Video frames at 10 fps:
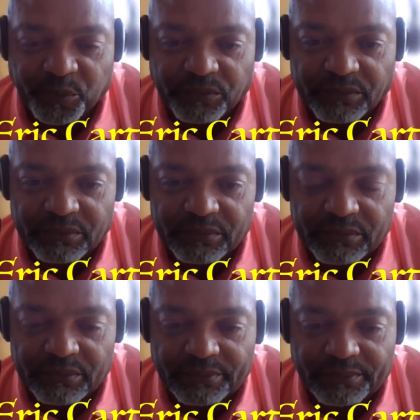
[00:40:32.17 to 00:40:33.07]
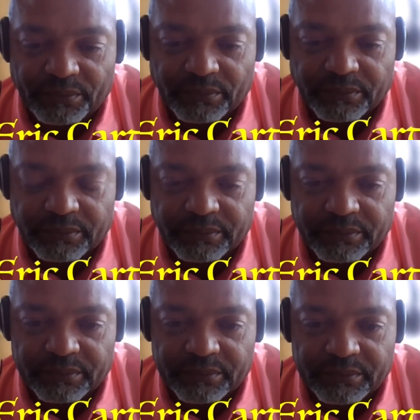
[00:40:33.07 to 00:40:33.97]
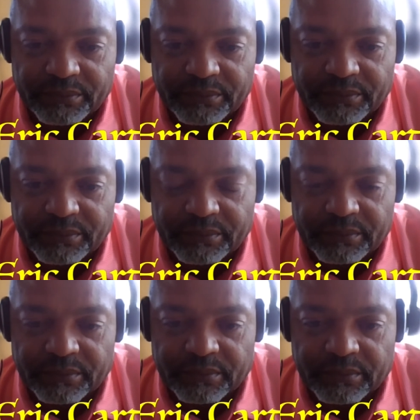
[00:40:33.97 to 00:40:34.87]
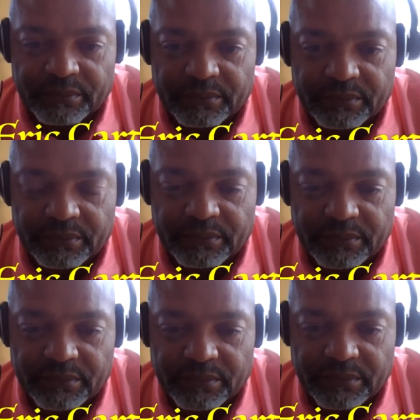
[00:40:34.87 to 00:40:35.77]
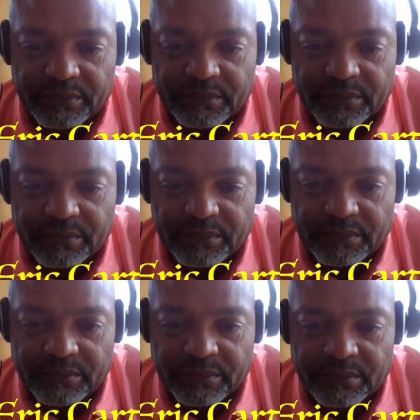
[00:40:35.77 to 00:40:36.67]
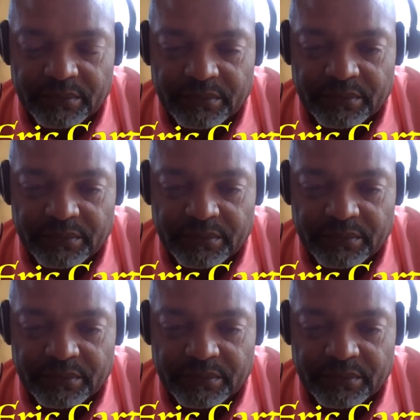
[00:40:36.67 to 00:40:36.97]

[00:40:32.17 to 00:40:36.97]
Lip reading: This person isn't speaking.